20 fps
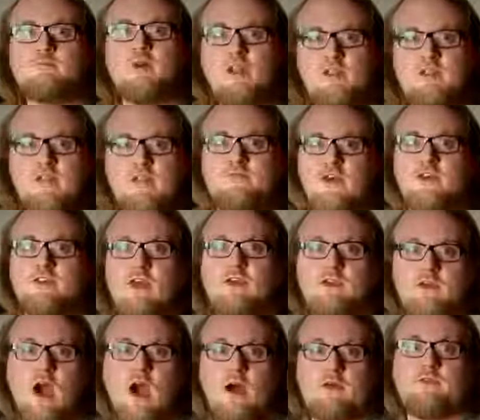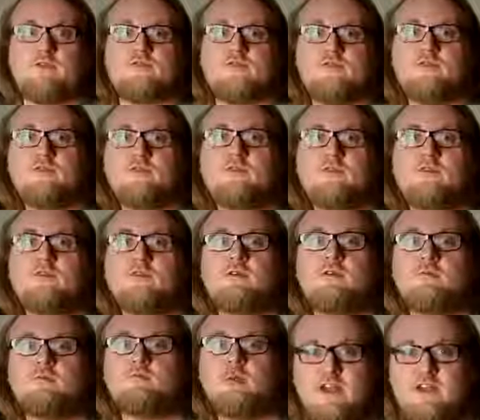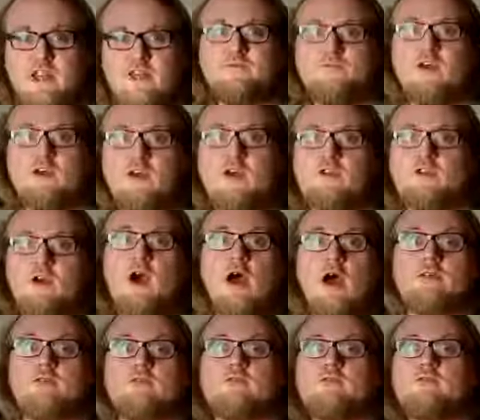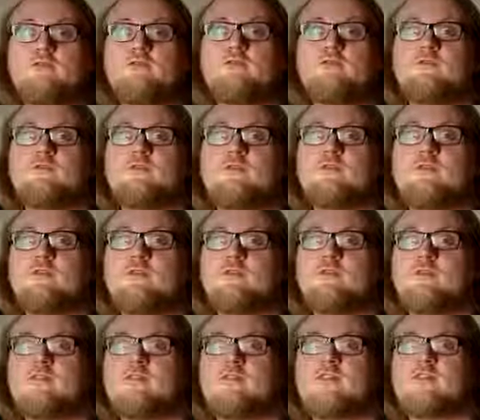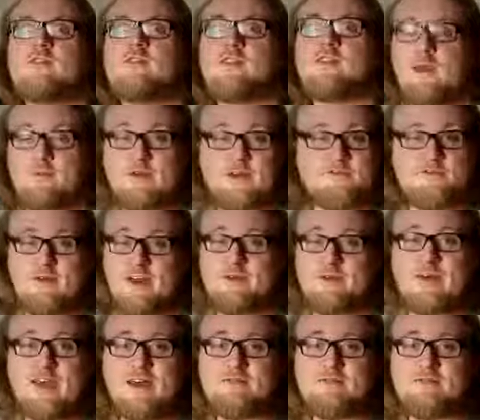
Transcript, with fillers: Believing in God. Believing in God. See how much fun I'm